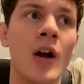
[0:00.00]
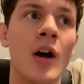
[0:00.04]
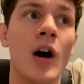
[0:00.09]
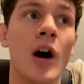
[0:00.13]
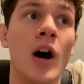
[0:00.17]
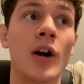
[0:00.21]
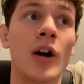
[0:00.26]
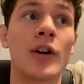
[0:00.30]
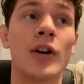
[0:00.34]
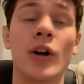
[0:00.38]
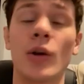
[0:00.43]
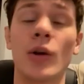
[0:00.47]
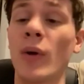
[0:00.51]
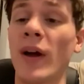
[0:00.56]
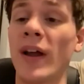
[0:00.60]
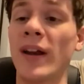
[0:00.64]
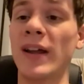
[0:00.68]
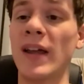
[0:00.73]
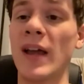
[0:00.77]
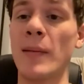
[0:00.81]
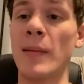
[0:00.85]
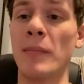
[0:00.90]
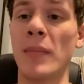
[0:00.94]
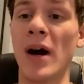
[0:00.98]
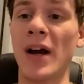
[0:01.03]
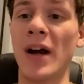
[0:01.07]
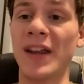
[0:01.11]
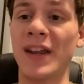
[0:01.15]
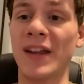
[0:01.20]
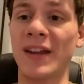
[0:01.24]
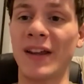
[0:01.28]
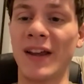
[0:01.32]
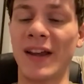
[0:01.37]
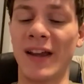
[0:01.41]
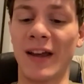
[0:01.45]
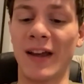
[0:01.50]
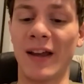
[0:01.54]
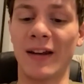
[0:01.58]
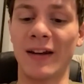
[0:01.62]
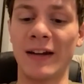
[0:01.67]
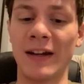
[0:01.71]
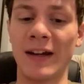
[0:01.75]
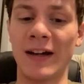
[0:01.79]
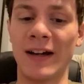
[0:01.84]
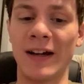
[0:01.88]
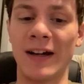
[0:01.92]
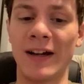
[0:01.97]
a good way to get money.
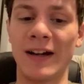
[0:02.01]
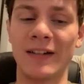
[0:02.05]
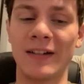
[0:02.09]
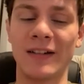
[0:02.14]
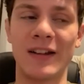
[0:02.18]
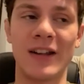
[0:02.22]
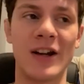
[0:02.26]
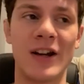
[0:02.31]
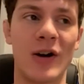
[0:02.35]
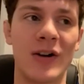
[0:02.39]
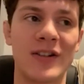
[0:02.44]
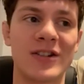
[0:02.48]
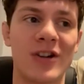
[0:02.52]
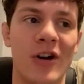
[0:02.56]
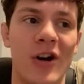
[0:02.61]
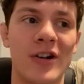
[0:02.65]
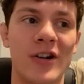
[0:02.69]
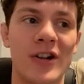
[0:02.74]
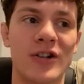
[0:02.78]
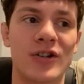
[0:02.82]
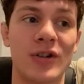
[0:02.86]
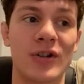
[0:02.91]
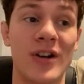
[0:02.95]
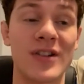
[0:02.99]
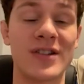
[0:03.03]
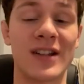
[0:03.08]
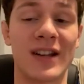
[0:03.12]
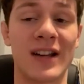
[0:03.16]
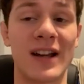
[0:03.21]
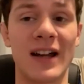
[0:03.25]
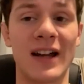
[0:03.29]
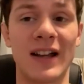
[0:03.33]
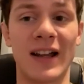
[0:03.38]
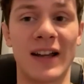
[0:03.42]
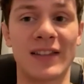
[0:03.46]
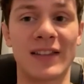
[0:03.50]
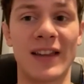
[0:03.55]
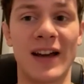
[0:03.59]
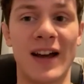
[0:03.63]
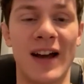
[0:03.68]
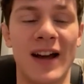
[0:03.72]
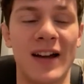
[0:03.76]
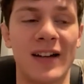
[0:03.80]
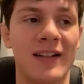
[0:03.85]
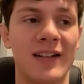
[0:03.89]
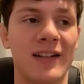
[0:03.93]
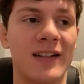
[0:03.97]
And, uh, you know, it's hard to trust a guy like
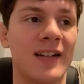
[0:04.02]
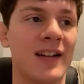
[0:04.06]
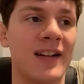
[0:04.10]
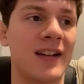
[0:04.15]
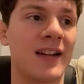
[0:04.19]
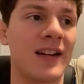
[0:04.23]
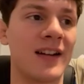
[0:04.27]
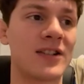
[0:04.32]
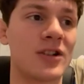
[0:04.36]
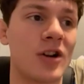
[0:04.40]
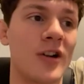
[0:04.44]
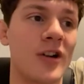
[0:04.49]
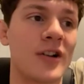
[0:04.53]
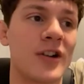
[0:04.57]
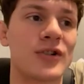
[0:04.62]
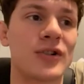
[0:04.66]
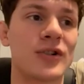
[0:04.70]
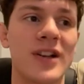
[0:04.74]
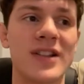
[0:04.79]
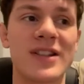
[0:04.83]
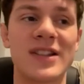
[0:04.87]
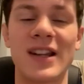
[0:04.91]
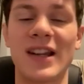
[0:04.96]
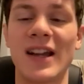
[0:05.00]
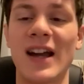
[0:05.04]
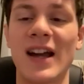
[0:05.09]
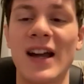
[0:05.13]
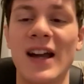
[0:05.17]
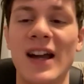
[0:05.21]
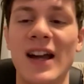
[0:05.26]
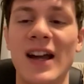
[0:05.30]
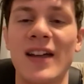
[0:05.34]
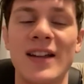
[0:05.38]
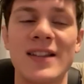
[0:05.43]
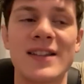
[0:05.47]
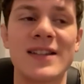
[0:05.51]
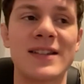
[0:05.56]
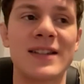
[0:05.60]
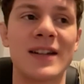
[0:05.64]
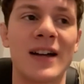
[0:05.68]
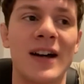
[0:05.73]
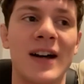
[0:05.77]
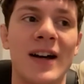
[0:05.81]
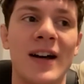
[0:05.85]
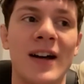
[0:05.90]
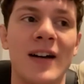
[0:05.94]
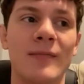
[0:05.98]
that. It's hard to trust a guy that's,
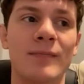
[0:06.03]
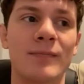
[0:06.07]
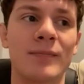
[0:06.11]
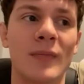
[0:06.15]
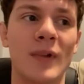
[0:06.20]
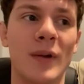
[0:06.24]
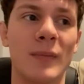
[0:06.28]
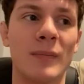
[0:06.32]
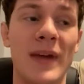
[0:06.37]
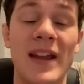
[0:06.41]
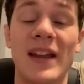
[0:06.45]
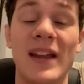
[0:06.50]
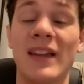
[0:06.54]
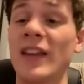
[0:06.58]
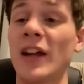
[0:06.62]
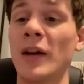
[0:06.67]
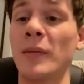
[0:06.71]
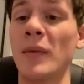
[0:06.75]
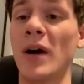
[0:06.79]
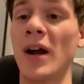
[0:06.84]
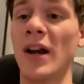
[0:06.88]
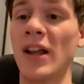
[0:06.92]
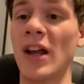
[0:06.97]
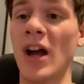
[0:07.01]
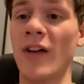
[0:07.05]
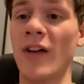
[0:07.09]
uh, making their money